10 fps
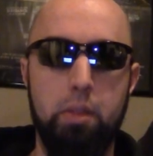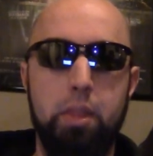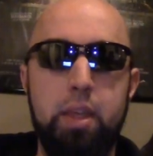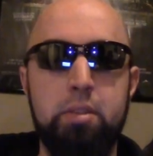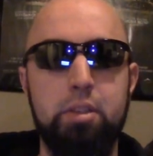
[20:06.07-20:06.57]

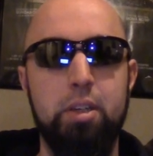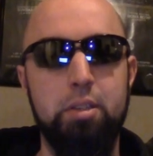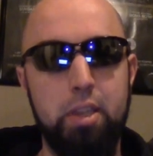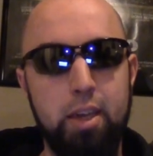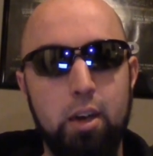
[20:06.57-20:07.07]
This
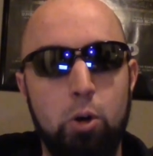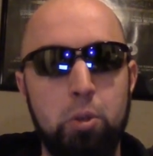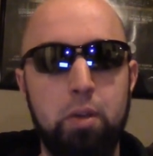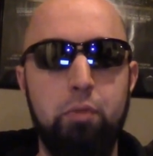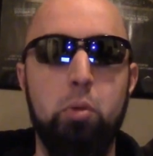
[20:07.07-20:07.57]
is the
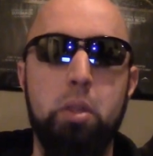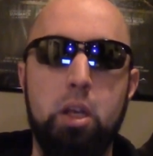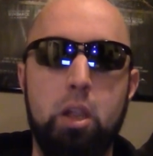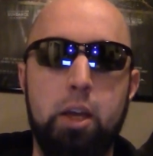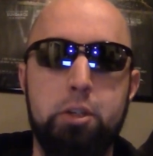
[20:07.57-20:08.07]
only film in the
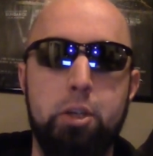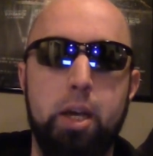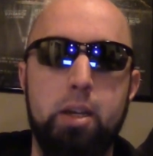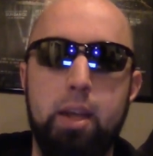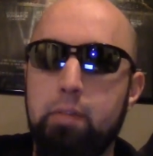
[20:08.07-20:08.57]
collection
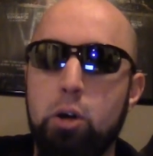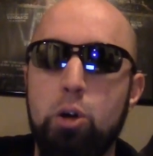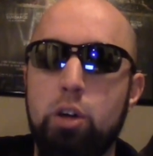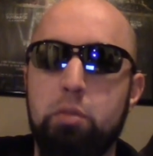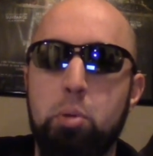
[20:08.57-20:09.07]
I'd never
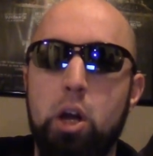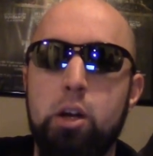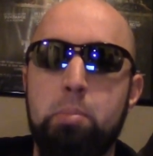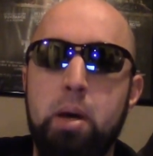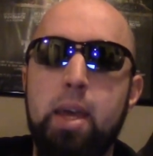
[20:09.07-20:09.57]
heard of
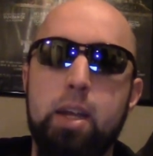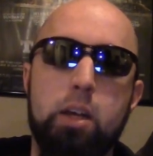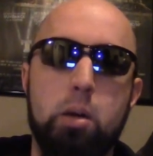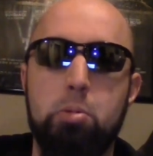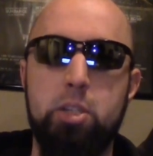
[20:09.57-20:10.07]
prior to buying it a
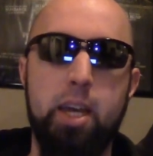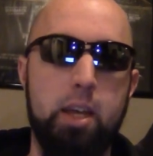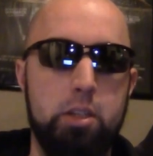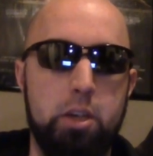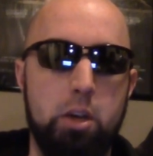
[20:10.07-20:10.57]
couple
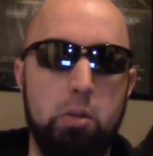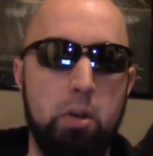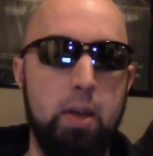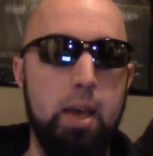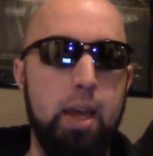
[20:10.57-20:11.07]
decades ago,
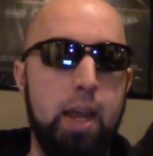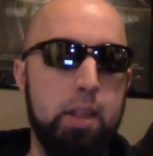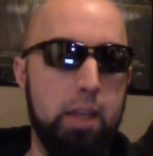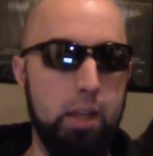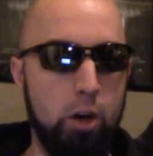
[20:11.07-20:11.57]

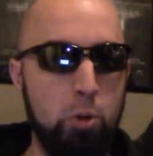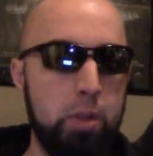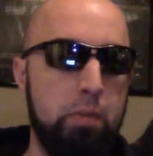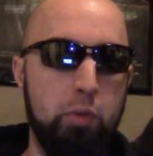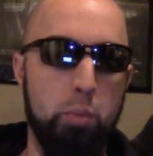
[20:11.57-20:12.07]
and the
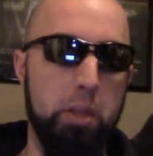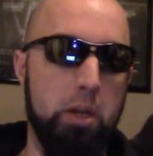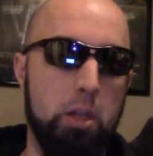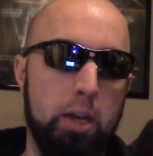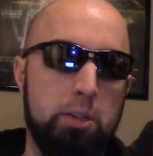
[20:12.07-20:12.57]
only film in
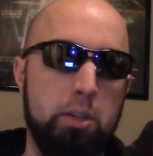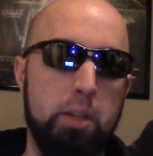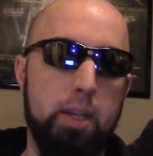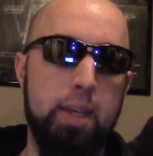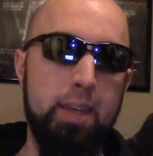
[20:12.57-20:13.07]
the collection
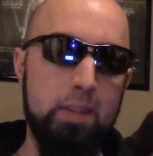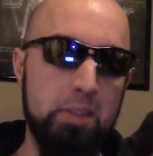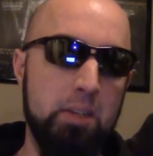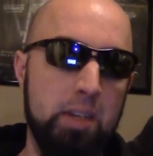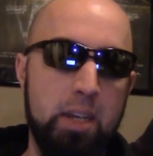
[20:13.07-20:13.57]
that
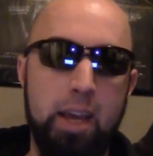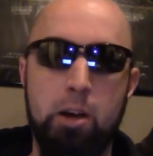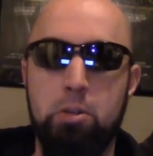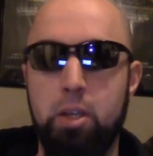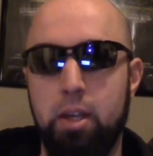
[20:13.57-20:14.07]
isn't
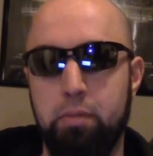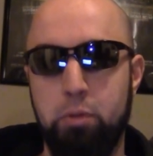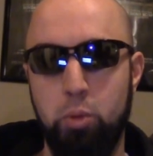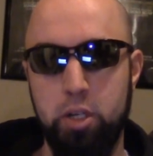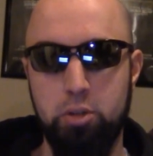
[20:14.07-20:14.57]
inherently
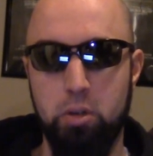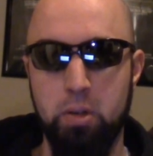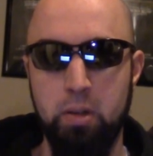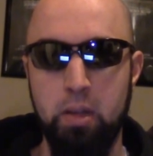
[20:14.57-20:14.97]
influential.